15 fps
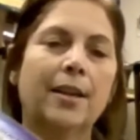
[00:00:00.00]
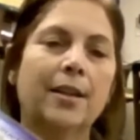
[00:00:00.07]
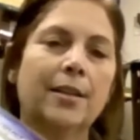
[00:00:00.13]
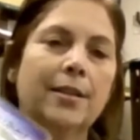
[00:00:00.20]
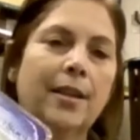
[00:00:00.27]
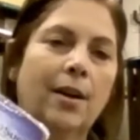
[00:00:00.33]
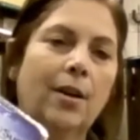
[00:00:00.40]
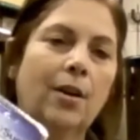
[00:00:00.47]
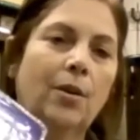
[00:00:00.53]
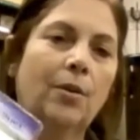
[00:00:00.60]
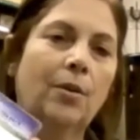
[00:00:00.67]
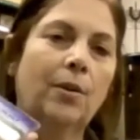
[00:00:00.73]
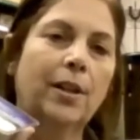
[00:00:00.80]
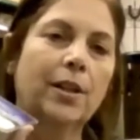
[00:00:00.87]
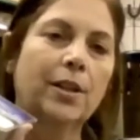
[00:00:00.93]

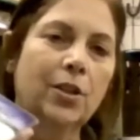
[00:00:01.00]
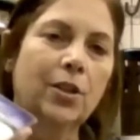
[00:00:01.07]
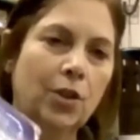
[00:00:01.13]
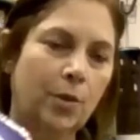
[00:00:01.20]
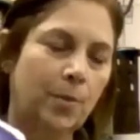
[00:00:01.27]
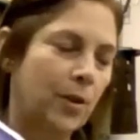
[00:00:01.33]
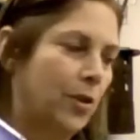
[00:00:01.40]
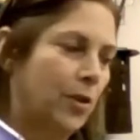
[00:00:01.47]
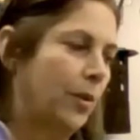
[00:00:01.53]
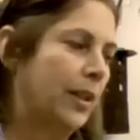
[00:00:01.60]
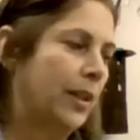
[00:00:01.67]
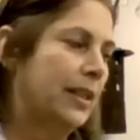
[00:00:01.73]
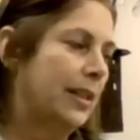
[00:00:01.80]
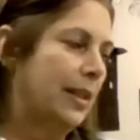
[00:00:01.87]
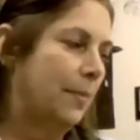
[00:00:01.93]
So super
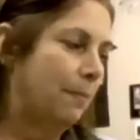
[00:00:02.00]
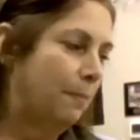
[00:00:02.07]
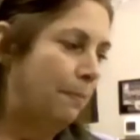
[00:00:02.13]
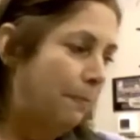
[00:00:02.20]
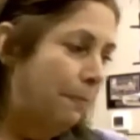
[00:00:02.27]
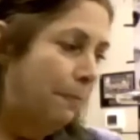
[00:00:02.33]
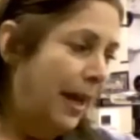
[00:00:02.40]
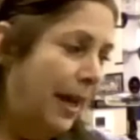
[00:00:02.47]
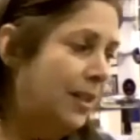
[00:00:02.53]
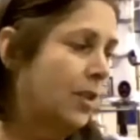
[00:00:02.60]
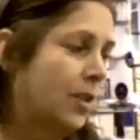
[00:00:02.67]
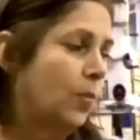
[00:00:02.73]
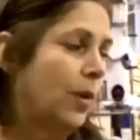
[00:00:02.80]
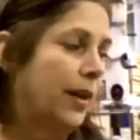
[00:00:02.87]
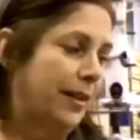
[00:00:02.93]
suet's the
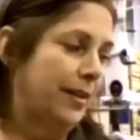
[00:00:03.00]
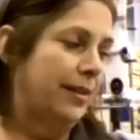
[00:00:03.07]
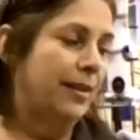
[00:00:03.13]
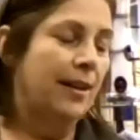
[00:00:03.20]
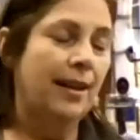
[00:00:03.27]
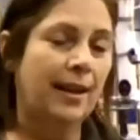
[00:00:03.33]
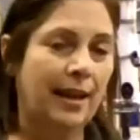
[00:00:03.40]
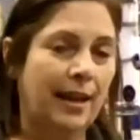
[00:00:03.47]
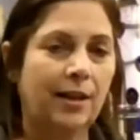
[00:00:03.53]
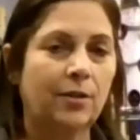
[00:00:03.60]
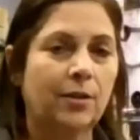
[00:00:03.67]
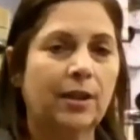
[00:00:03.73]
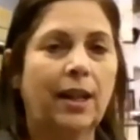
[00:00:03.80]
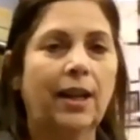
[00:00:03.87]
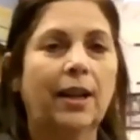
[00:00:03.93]
best one
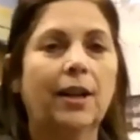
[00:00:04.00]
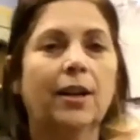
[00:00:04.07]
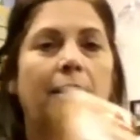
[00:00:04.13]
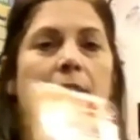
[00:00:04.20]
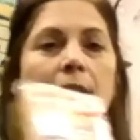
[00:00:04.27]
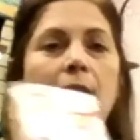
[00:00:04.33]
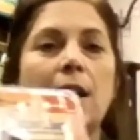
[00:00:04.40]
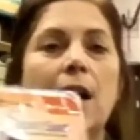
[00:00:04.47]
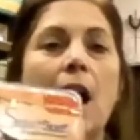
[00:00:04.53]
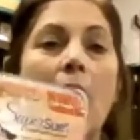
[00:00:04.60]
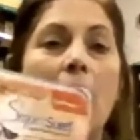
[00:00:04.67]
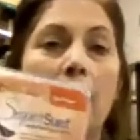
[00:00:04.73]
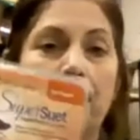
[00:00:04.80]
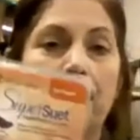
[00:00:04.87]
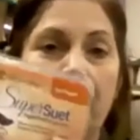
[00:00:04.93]
out there.
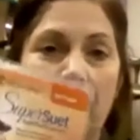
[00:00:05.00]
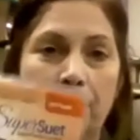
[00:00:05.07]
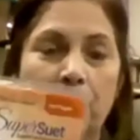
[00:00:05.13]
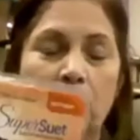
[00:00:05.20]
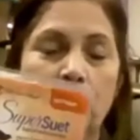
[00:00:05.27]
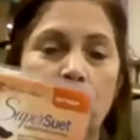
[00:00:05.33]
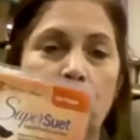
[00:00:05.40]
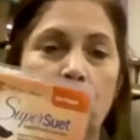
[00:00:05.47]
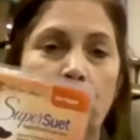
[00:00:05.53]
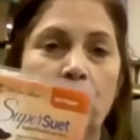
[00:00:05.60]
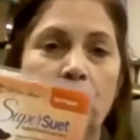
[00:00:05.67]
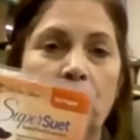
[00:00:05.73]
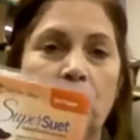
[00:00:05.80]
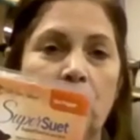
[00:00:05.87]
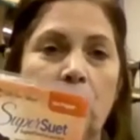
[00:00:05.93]
Hot pepper
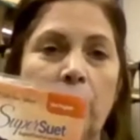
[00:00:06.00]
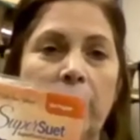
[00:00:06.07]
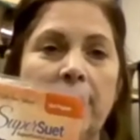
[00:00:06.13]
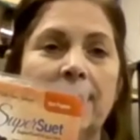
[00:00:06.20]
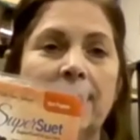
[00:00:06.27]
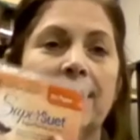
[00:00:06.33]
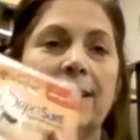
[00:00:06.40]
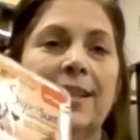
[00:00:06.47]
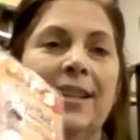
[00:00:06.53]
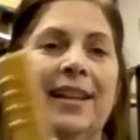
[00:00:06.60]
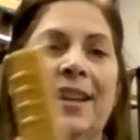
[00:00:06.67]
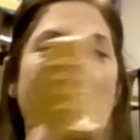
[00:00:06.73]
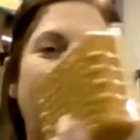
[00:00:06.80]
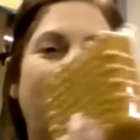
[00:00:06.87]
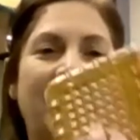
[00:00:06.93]
super suet.
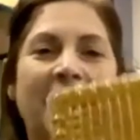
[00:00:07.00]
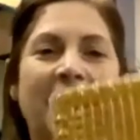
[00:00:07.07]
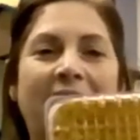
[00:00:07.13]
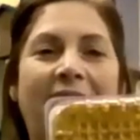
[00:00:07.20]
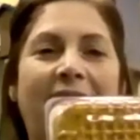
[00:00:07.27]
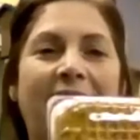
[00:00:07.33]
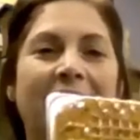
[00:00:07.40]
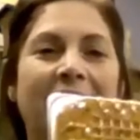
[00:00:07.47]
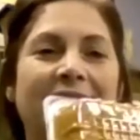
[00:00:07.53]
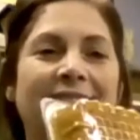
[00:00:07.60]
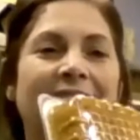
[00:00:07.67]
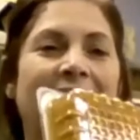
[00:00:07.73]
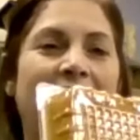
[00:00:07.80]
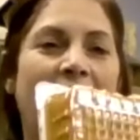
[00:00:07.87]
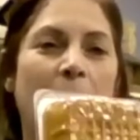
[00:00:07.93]

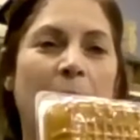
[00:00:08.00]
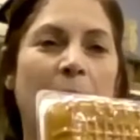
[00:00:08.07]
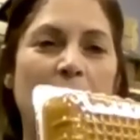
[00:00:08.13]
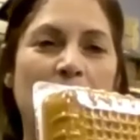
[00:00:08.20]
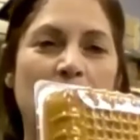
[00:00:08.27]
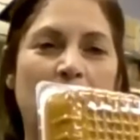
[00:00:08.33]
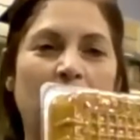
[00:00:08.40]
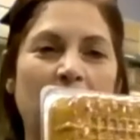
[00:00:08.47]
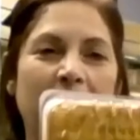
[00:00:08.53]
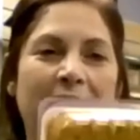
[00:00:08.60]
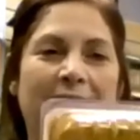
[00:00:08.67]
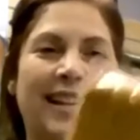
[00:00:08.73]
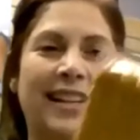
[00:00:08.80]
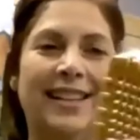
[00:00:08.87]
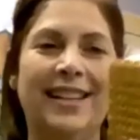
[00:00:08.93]
Again, keep those squirrels
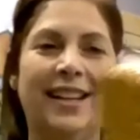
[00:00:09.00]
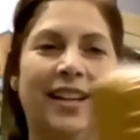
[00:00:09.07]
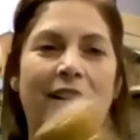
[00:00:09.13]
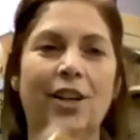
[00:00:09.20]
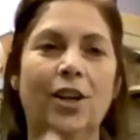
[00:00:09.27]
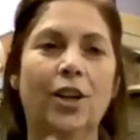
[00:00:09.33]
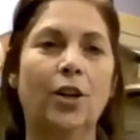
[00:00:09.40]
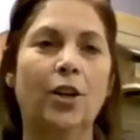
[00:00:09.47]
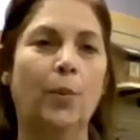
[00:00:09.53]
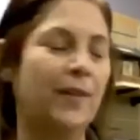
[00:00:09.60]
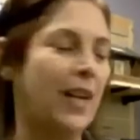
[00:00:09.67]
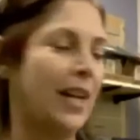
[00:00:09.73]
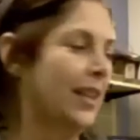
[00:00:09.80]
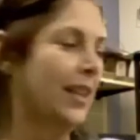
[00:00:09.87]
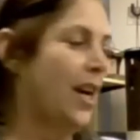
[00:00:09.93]
out of there. We've
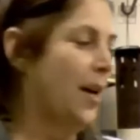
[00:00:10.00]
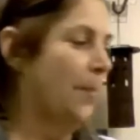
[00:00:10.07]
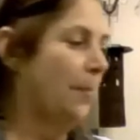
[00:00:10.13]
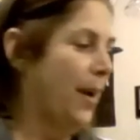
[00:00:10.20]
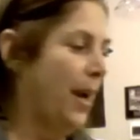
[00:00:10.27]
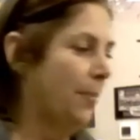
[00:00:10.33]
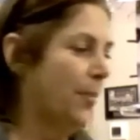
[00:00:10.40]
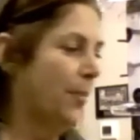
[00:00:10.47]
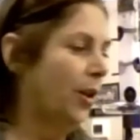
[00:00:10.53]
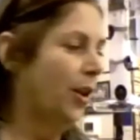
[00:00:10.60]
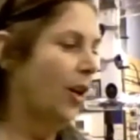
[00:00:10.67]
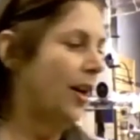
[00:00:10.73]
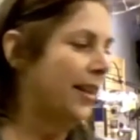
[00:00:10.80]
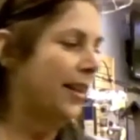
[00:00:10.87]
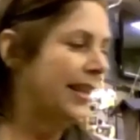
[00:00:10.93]
got the hot pepper
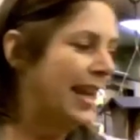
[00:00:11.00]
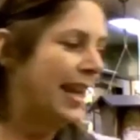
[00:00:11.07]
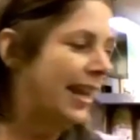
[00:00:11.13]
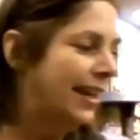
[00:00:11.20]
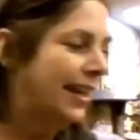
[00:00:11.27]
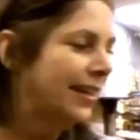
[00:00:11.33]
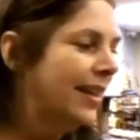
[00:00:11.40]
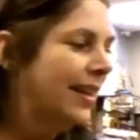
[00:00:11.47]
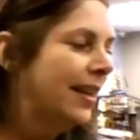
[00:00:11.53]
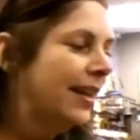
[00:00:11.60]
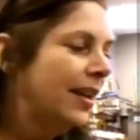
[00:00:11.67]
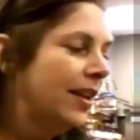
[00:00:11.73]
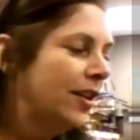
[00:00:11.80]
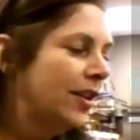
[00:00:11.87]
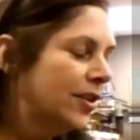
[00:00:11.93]
on that.
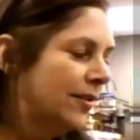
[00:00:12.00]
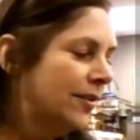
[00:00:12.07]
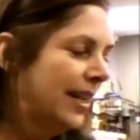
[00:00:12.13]
So